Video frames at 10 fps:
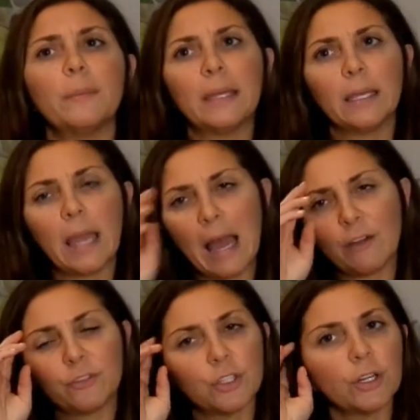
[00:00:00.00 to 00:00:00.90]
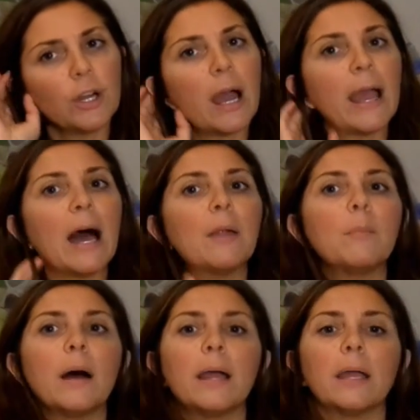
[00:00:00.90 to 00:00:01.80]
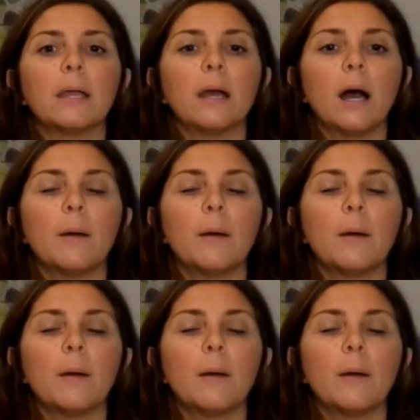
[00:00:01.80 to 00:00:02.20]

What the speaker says: me after I had my